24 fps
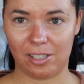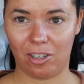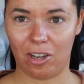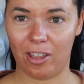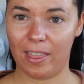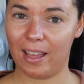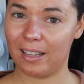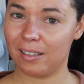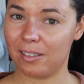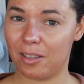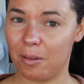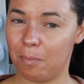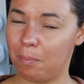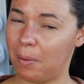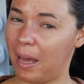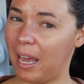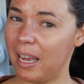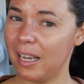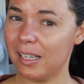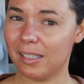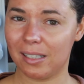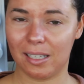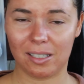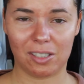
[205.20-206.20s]
So that's the
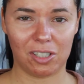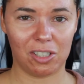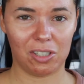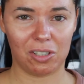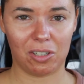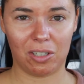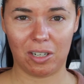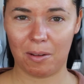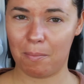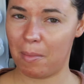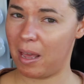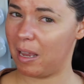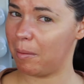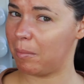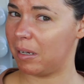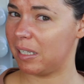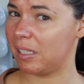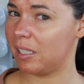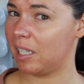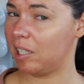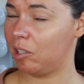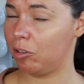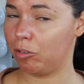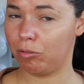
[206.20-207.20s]
base. That's just going to make my
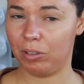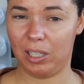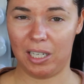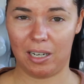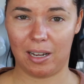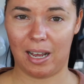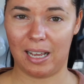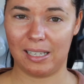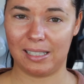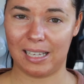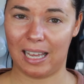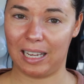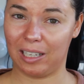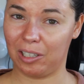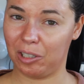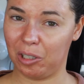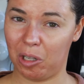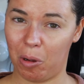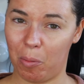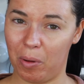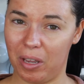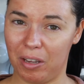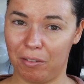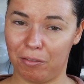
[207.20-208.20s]
skin look really nice and
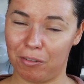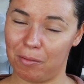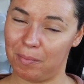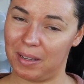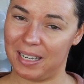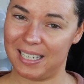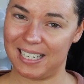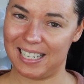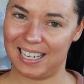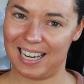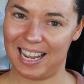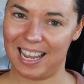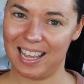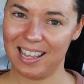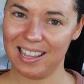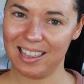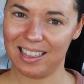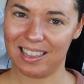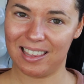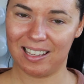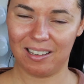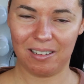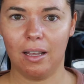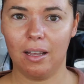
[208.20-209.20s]
glowing from underneath.
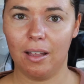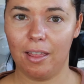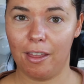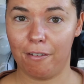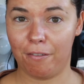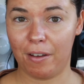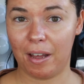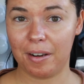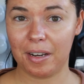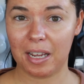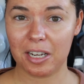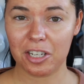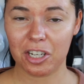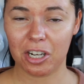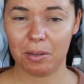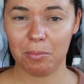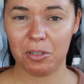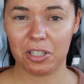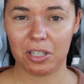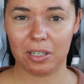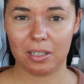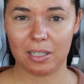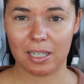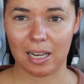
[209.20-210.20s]
The foundation I'm
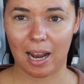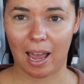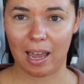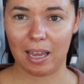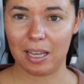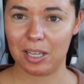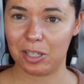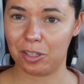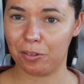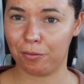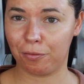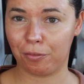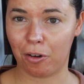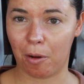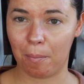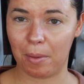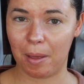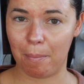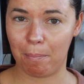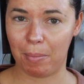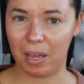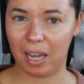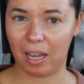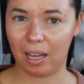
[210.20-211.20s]
using today is from
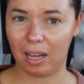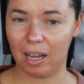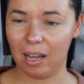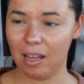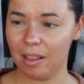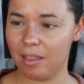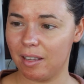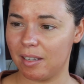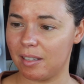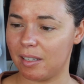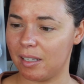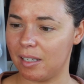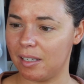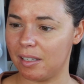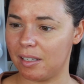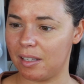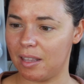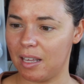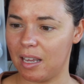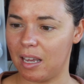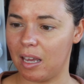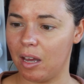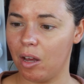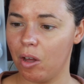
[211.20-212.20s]
Becca. This is
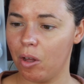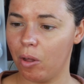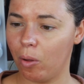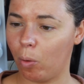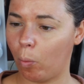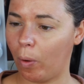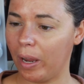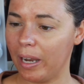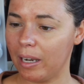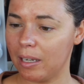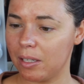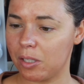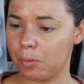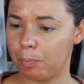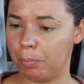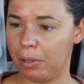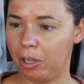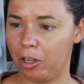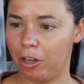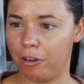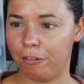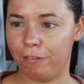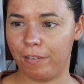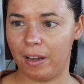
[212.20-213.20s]
the Weightless
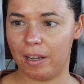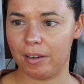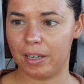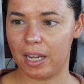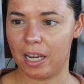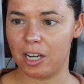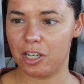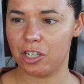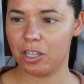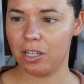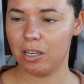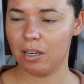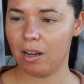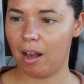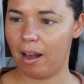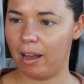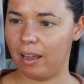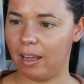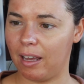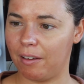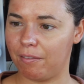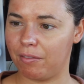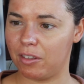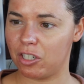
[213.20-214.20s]
Blur Foundation. I
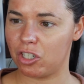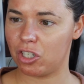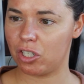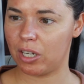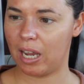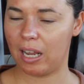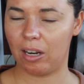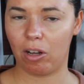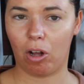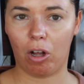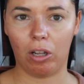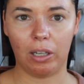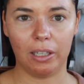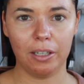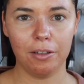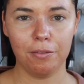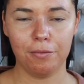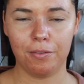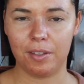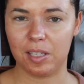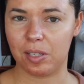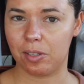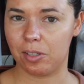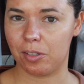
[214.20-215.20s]
have the shade
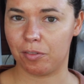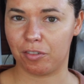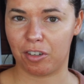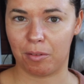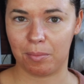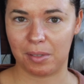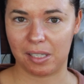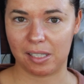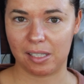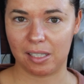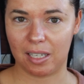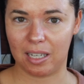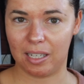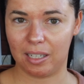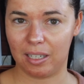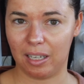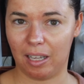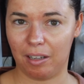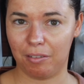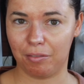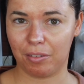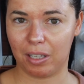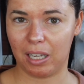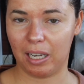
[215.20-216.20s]
Olive. This is from the Skin
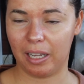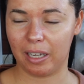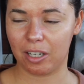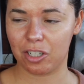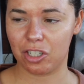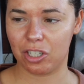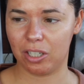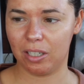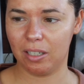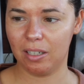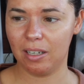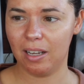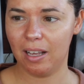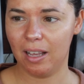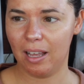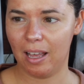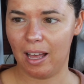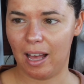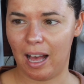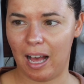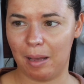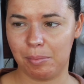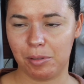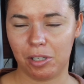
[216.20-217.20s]
Love collection.
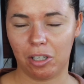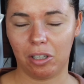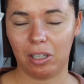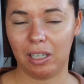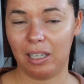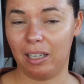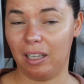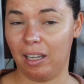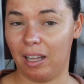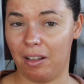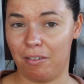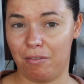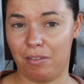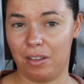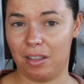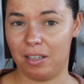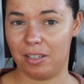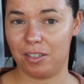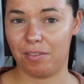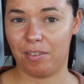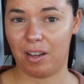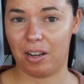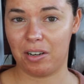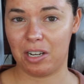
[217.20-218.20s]
Absolutely love
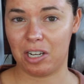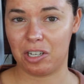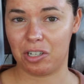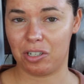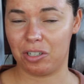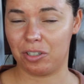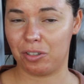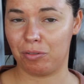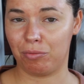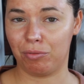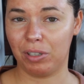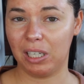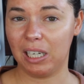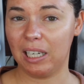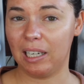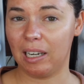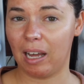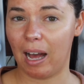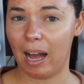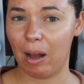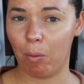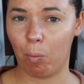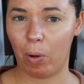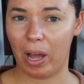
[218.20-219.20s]
this foundation. It's really
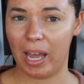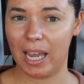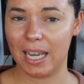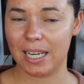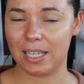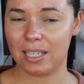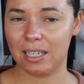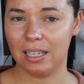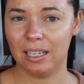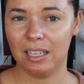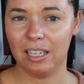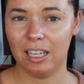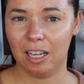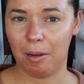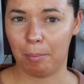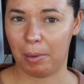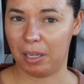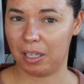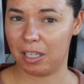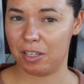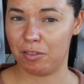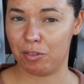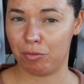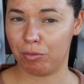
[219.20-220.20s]
lightweight,
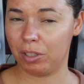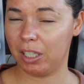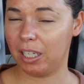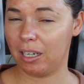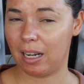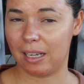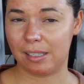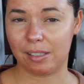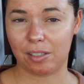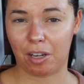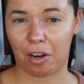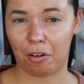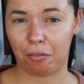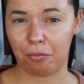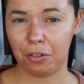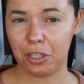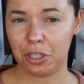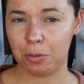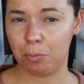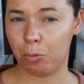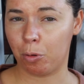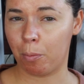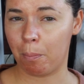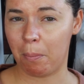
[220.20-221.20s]
but gives really nice
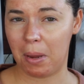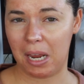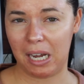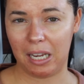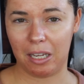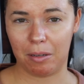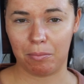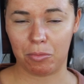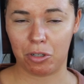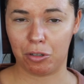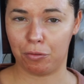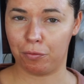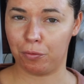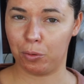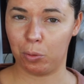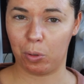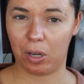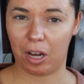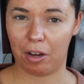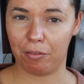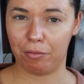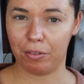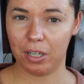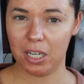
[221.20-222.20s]
coverage, more medium to full
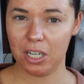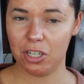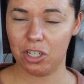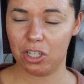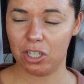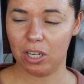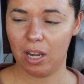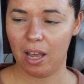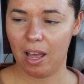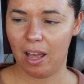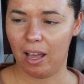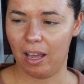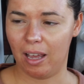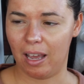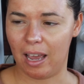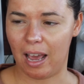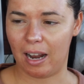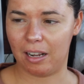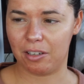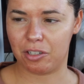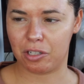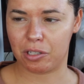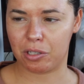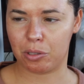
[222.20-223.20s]
coverage.
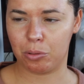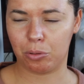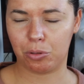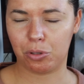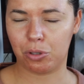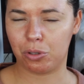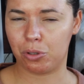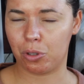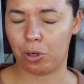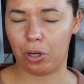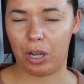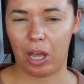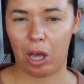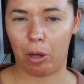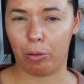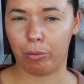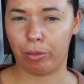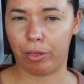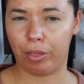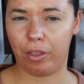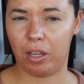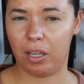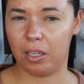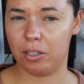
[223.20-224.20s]
And it just looks so
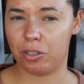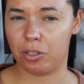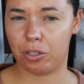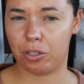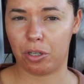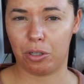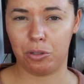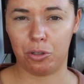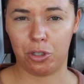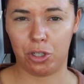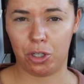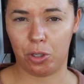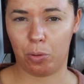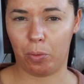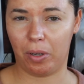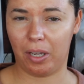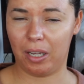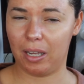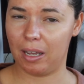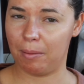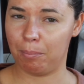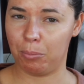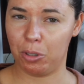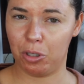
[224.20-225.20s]
healthy, it's so
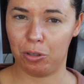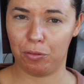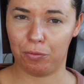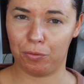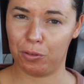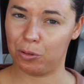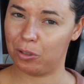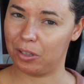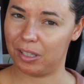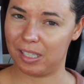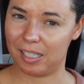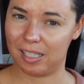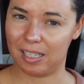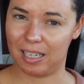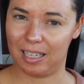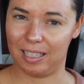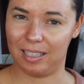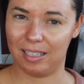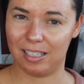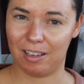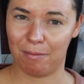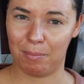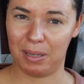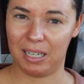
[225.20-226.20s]
dewy and beautiful on the
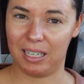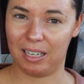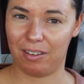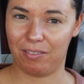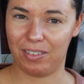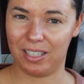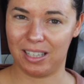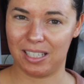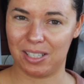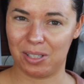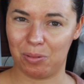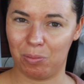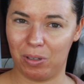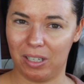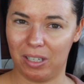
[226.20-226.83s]
skin. I've been loving this